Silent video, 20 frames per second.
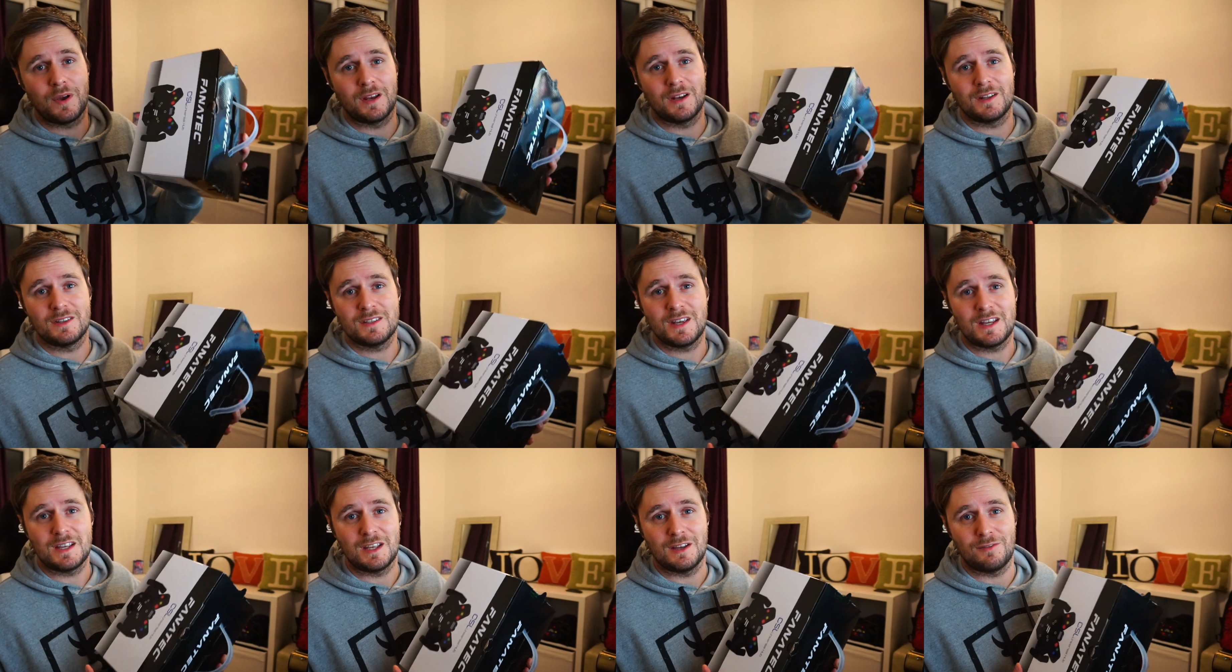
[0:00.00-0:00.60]
going to
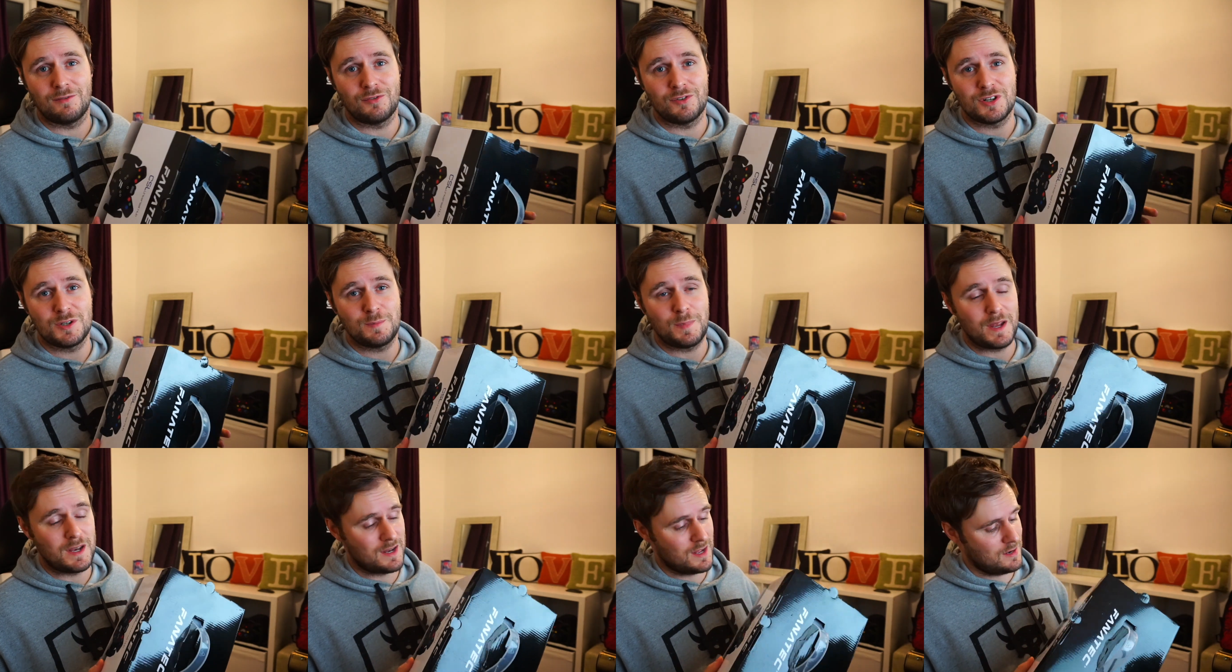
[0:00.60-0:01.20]
take it for a
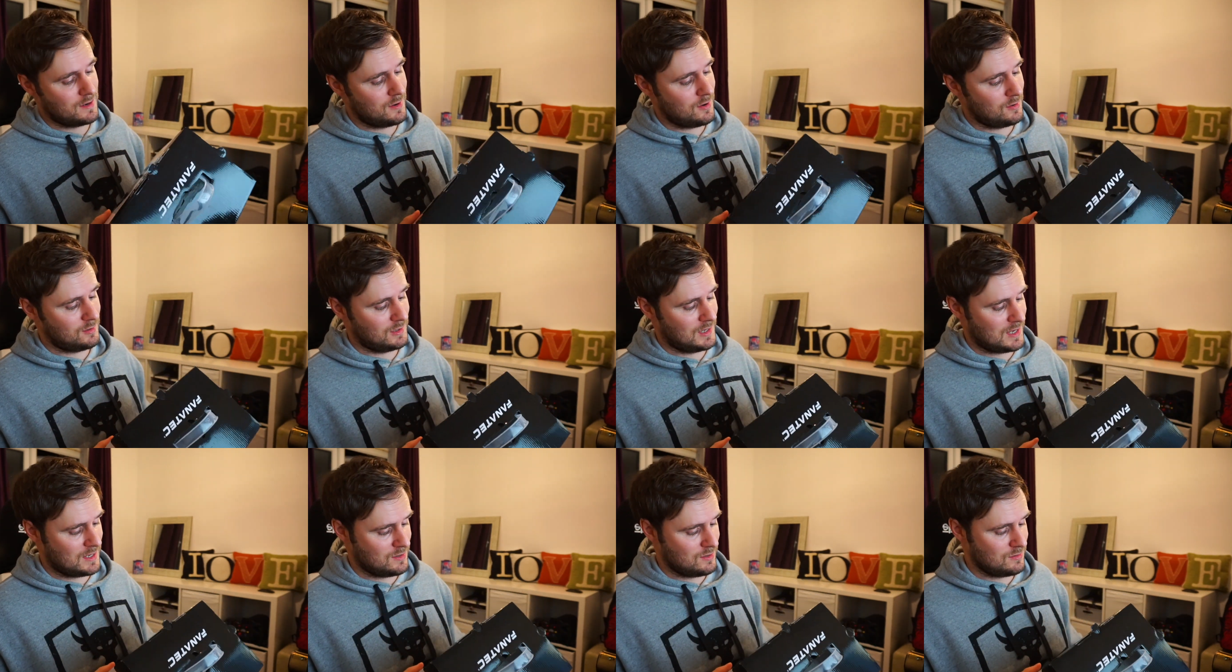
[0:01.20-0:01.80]
spin and I'll
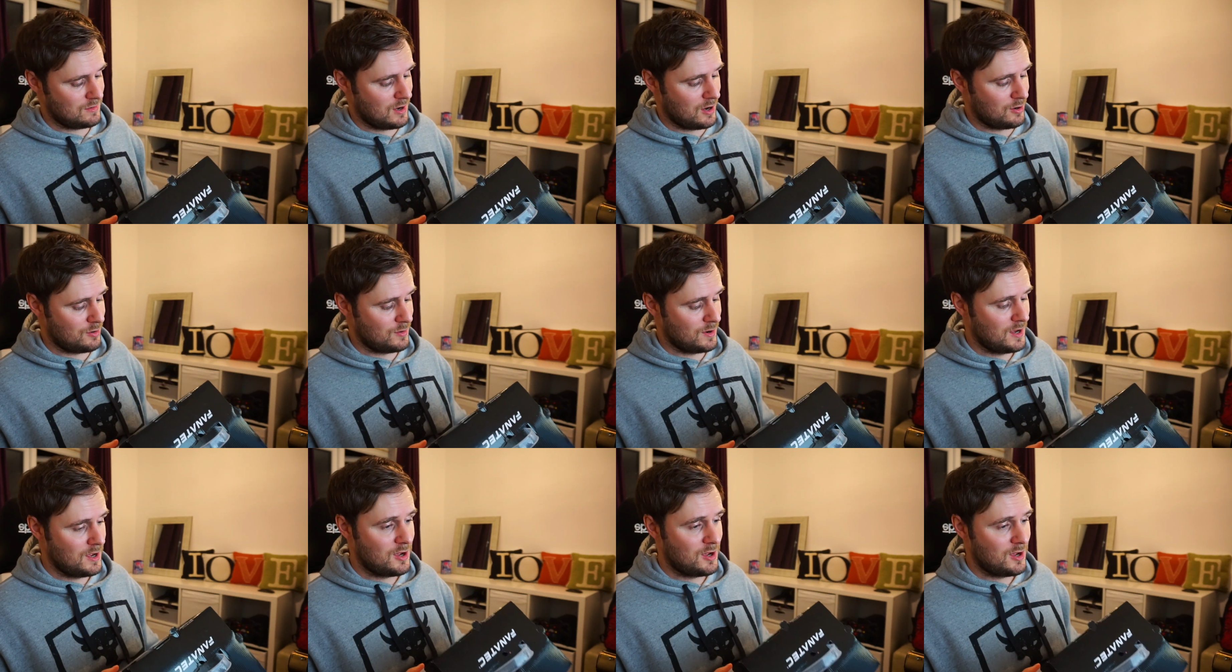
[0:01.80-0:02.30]
let you know